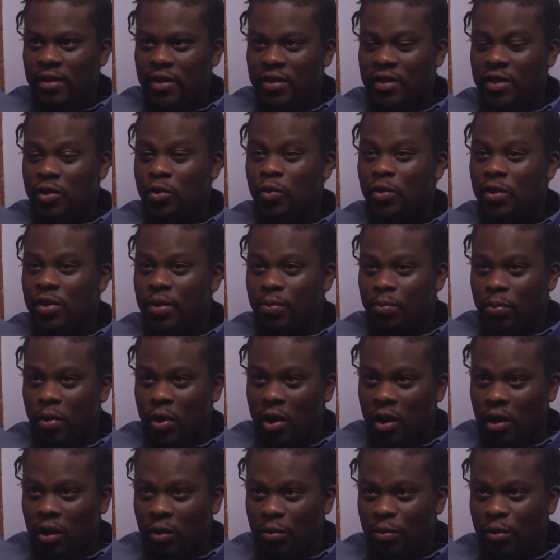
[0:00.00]
This was in
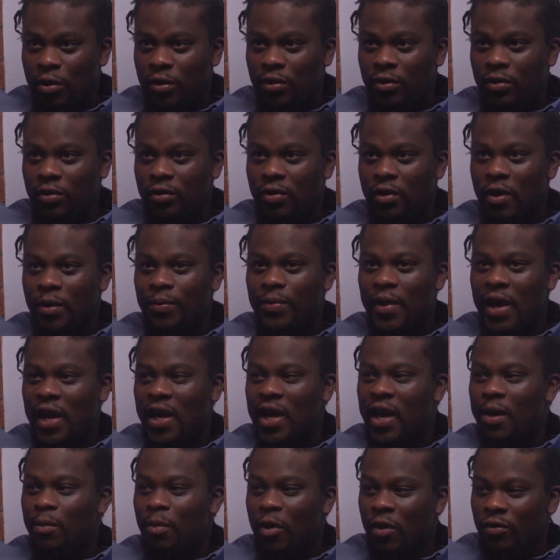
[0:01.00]
Parliament.
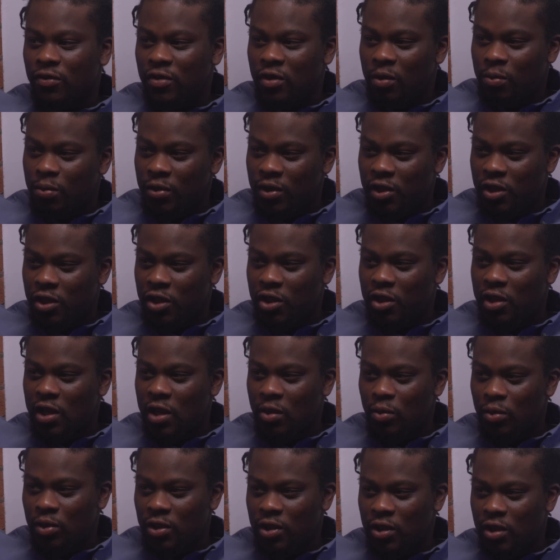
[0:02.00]
That came after the petition
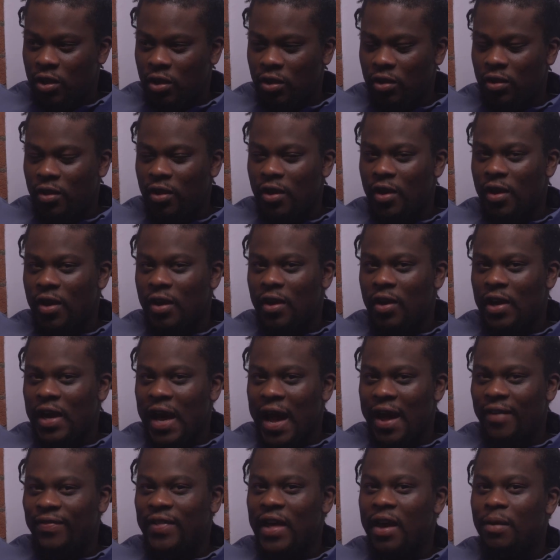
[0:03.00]
that was done.
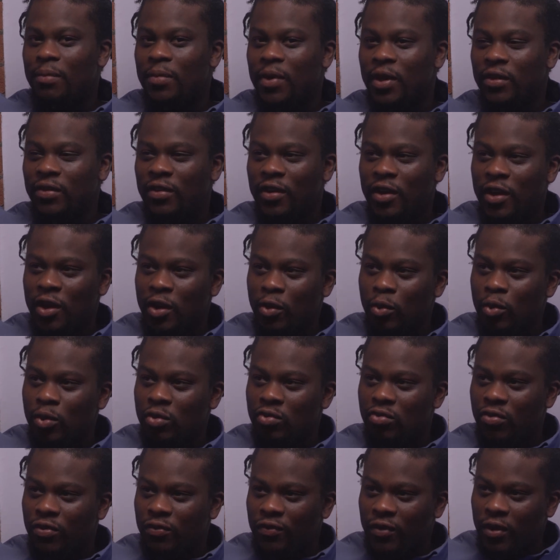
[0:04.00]
At that meeting, it
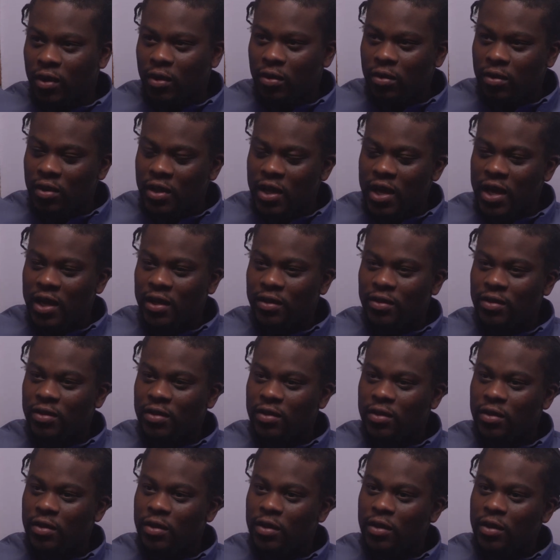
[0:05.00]
was revealed
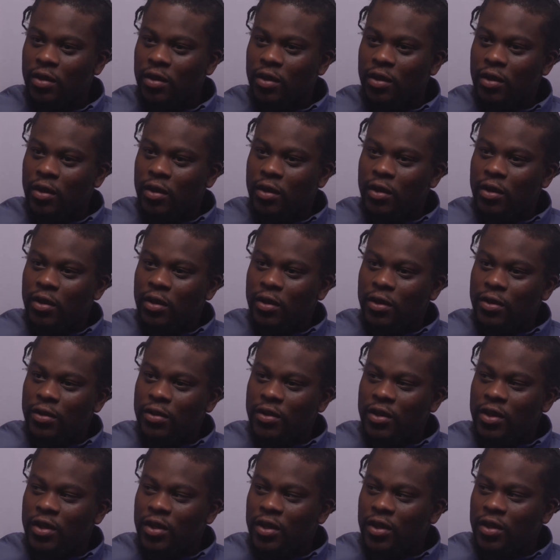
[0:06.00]
that
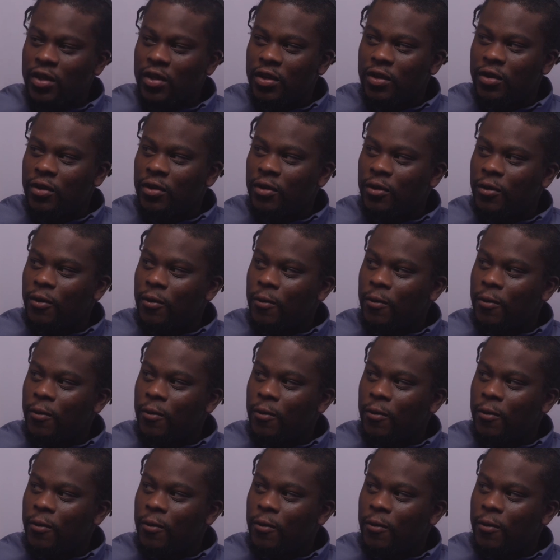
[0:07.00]
the